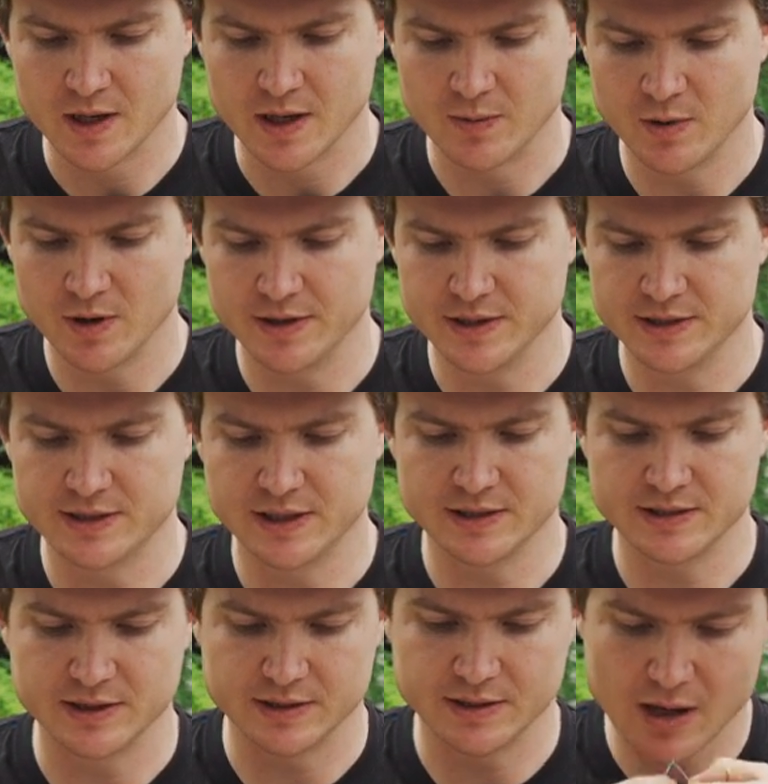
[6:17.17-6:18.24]
And what this
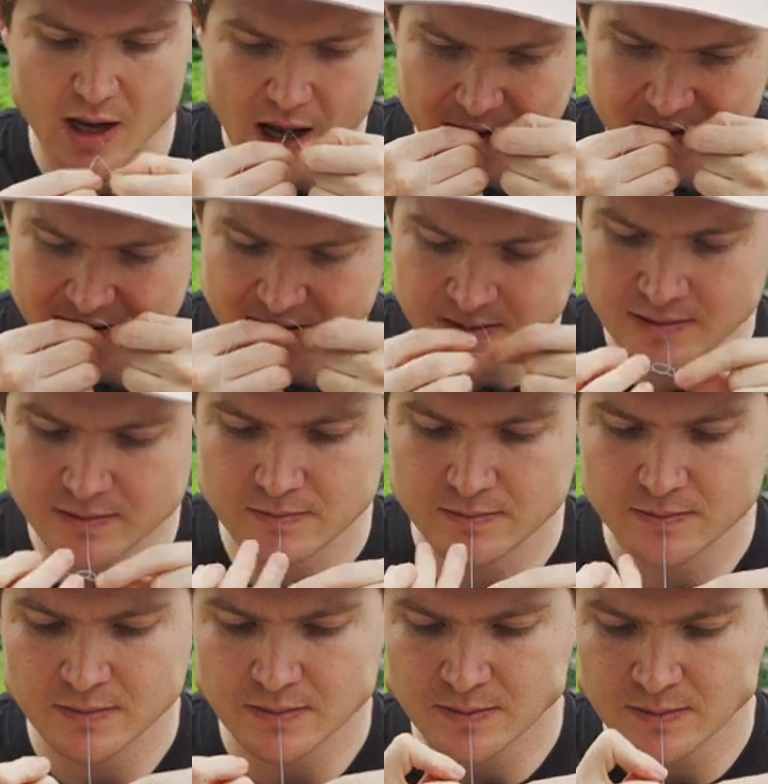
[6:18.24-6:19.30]
does, it
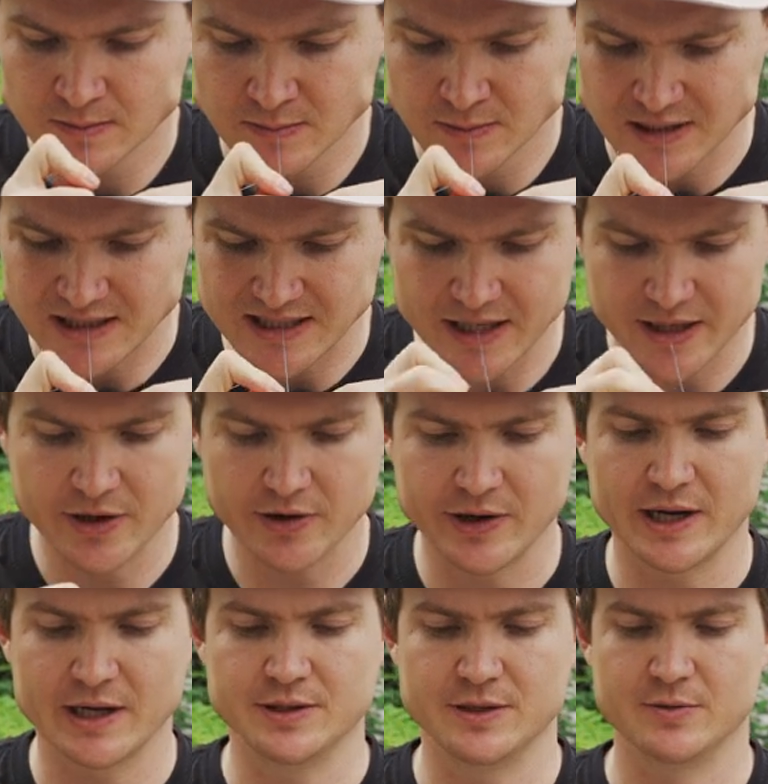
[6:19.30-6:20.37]
kind of
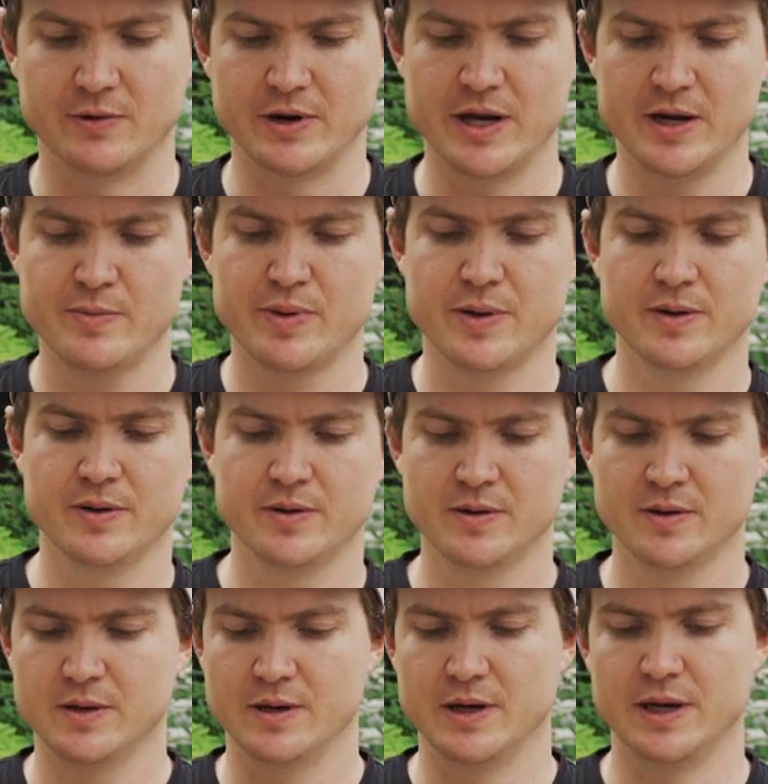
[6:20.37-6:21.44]
creates a ramp.
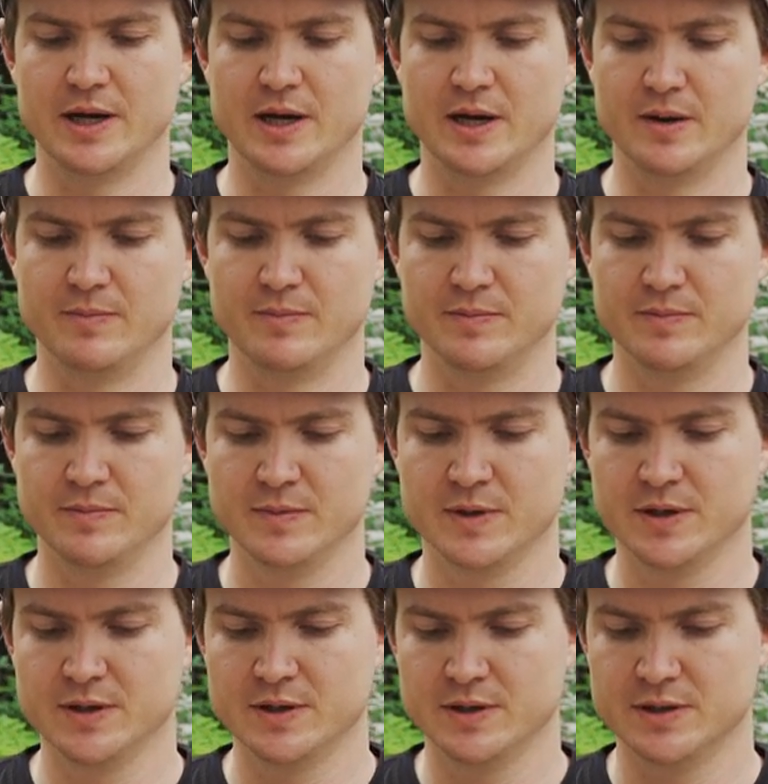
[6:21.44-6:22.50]

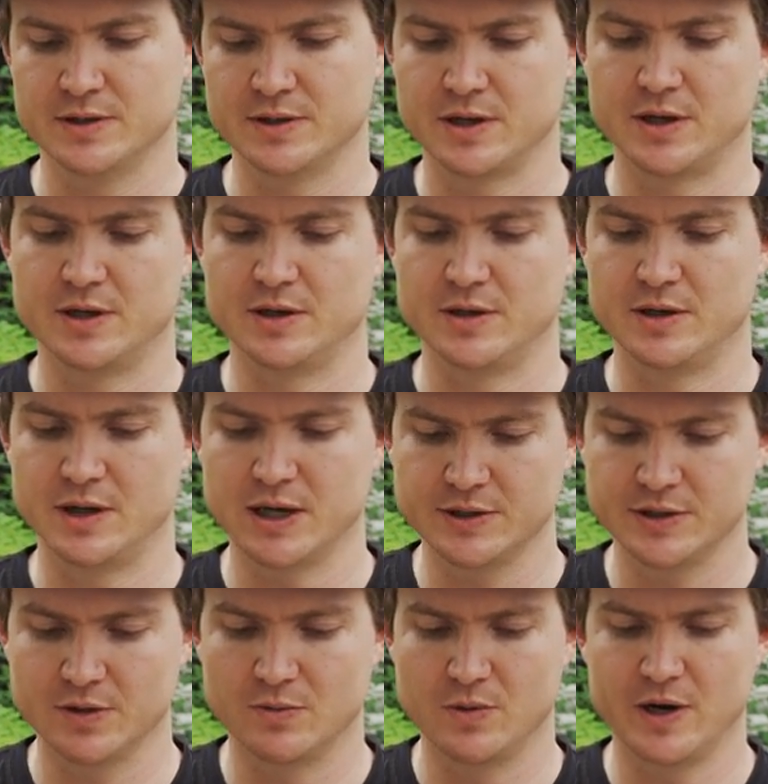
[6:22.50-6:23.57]
So
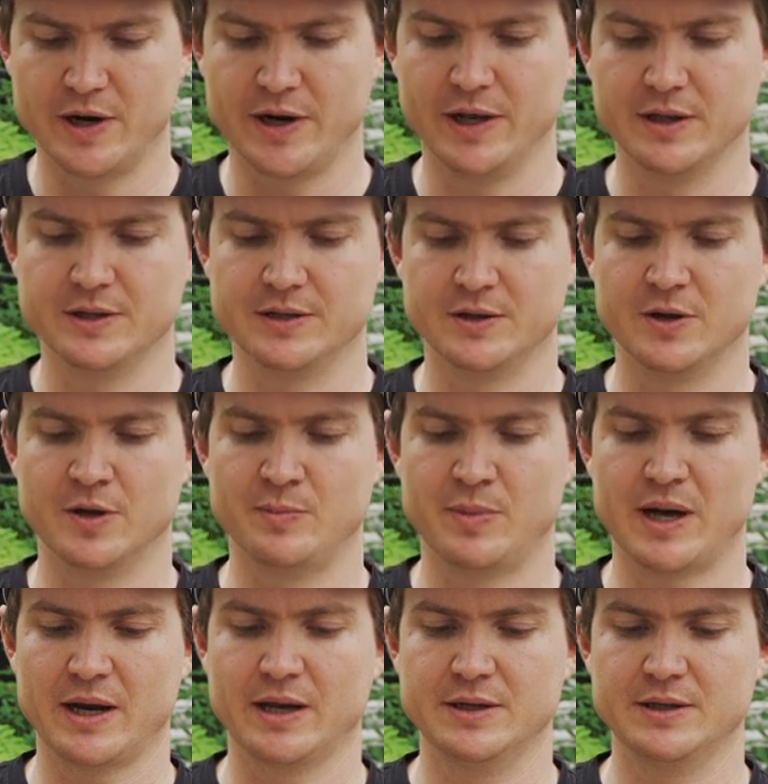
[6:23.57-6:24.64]
as you're winding this knot
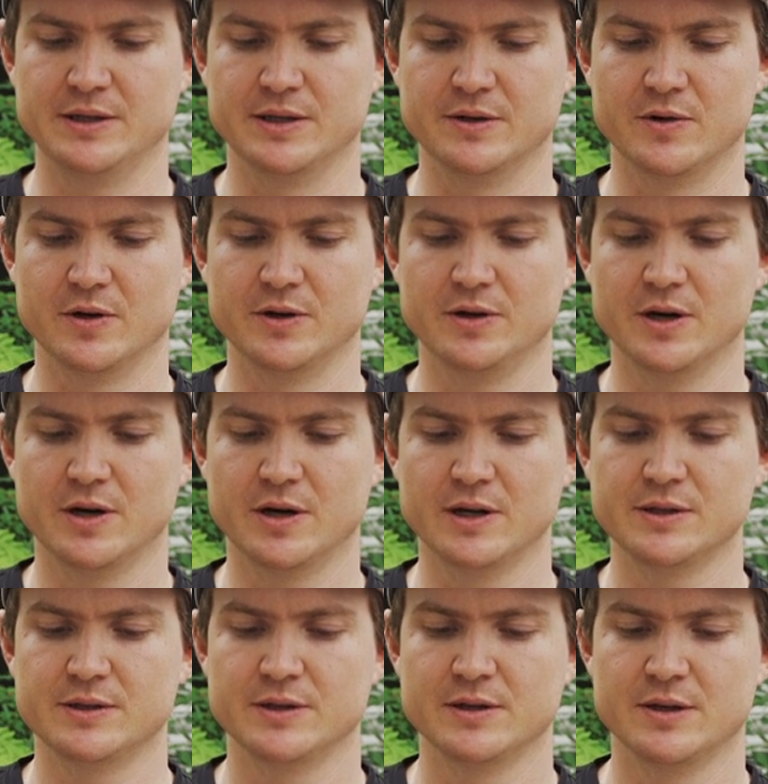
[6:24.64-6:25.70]
back into your rod
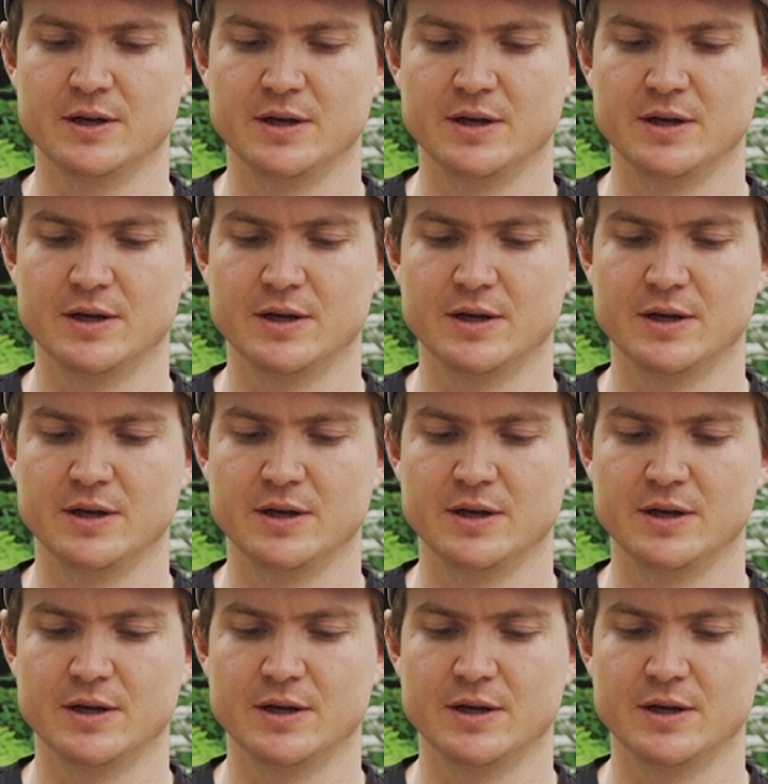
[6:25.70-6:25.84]
guides,